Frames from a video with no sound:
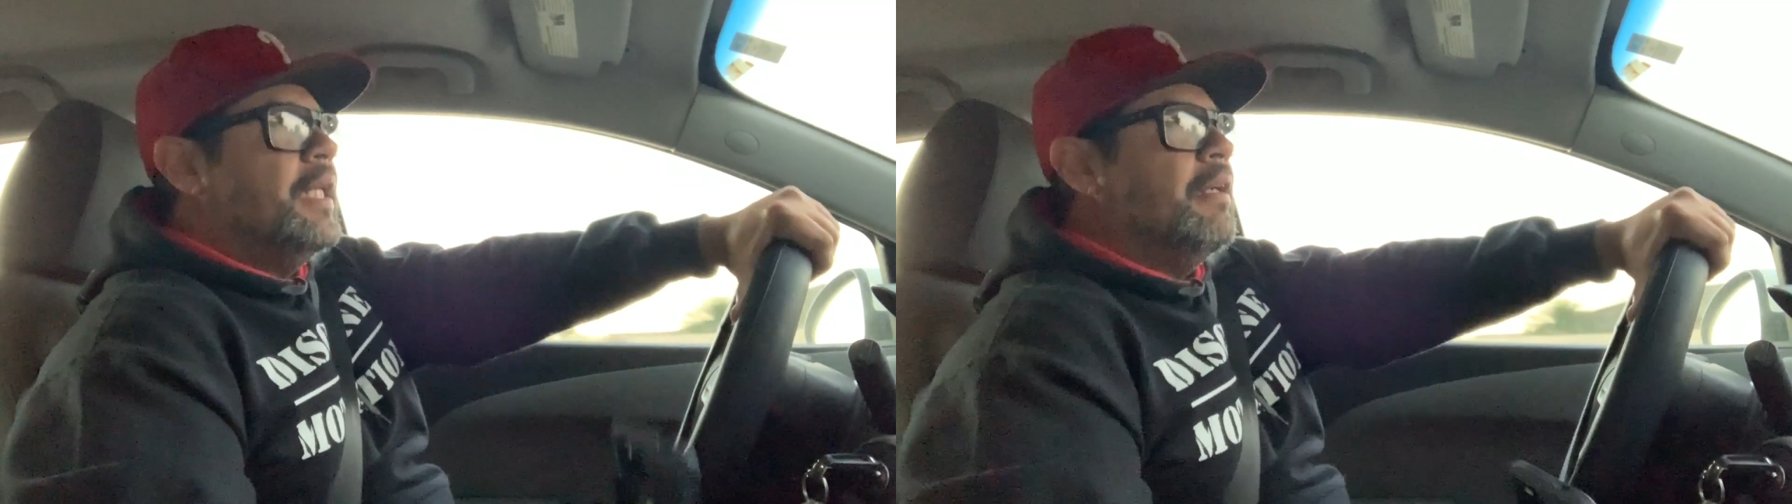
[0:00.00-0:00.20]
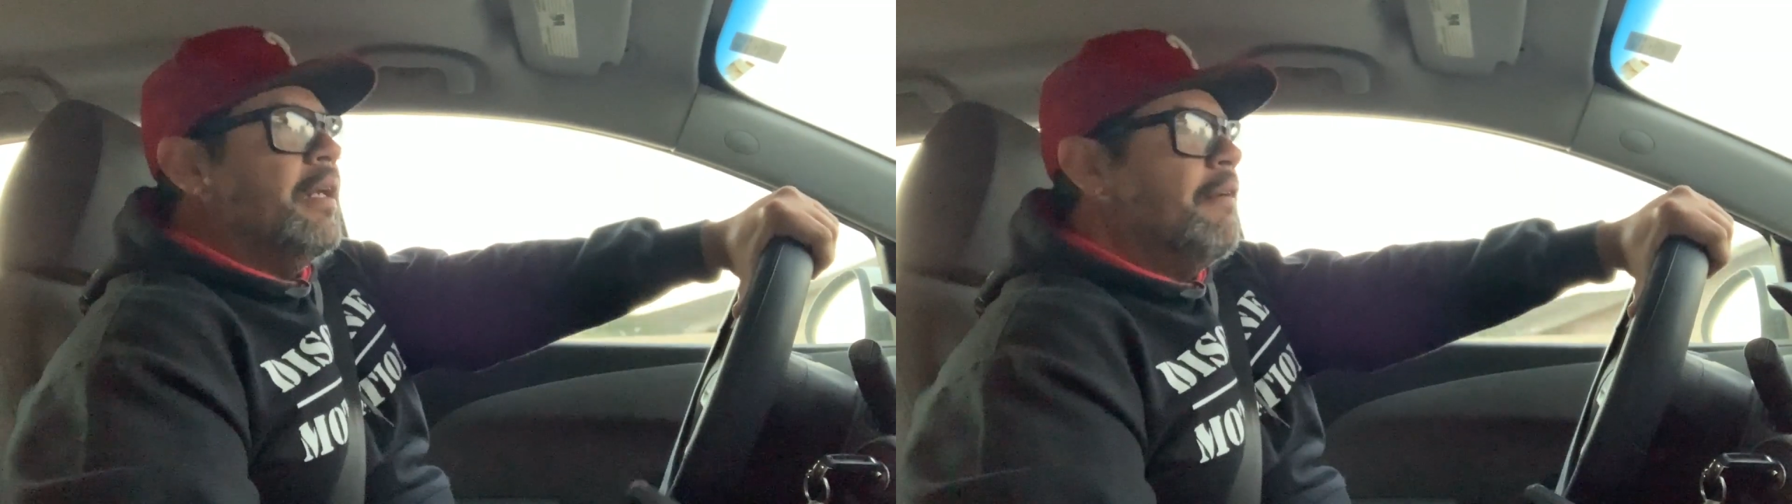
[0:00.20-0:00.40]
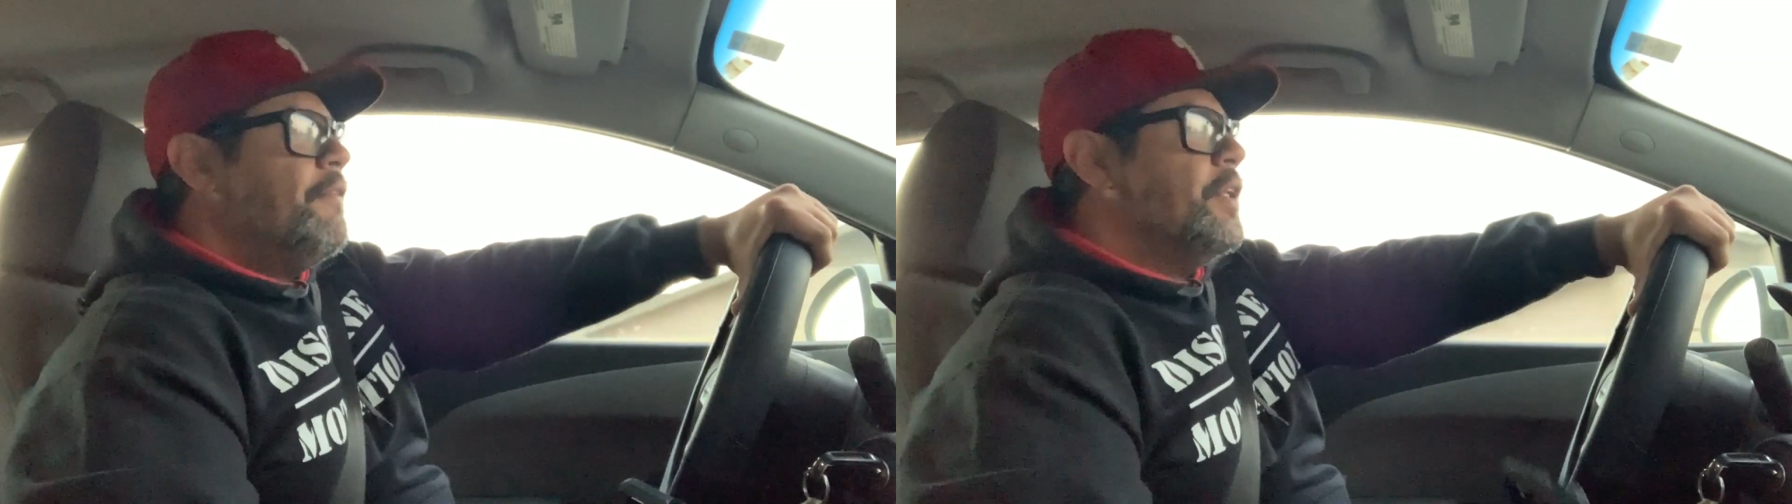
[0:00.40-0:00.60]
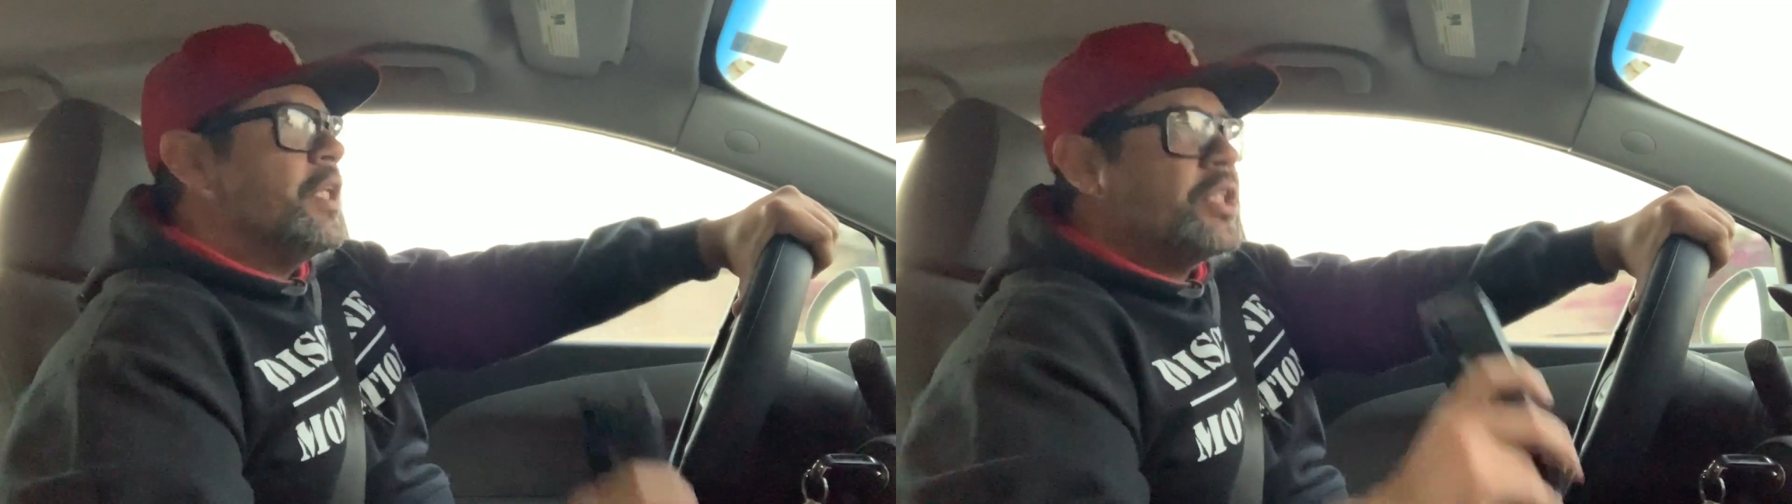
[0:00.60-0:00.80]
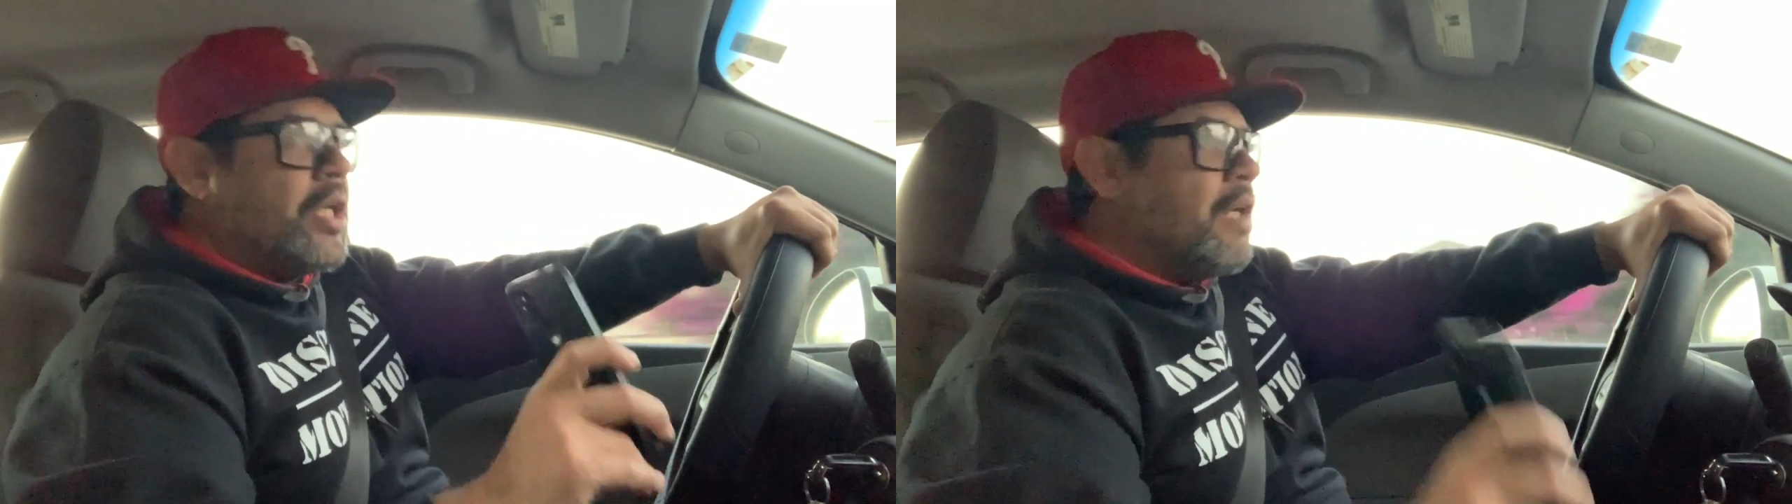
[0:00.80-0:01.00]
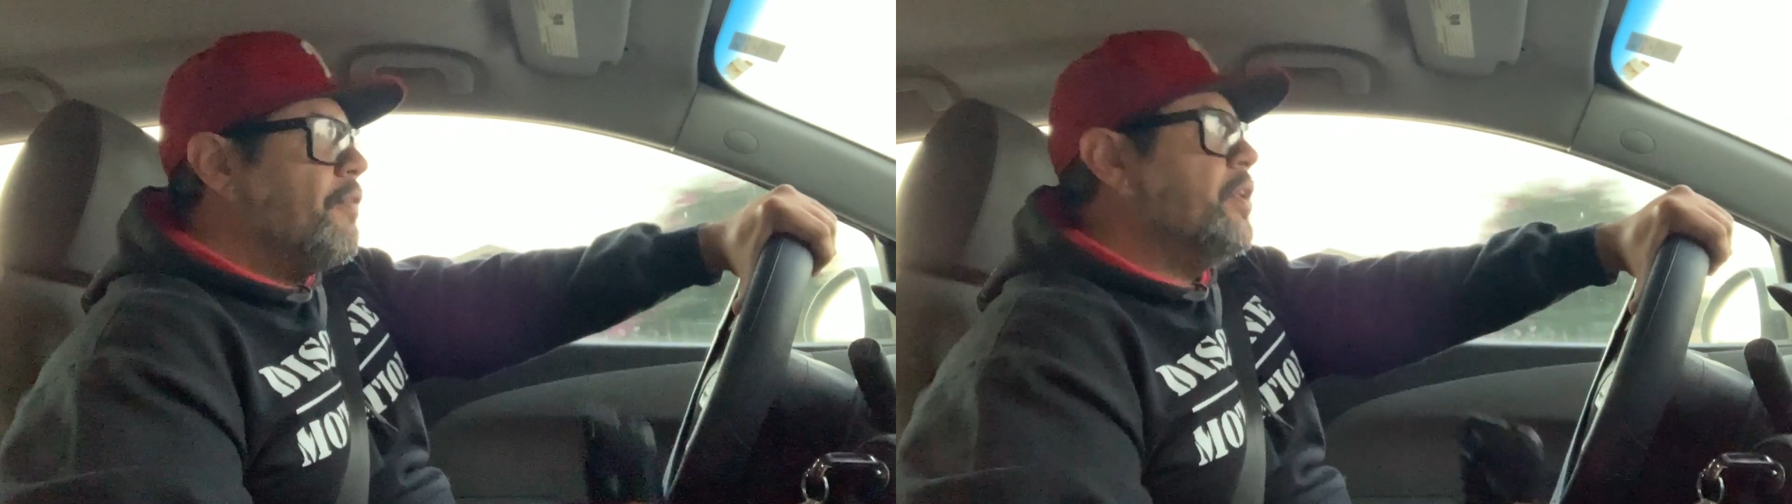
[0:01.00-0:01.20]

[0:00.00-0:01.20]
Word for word: uh, feeling sorry for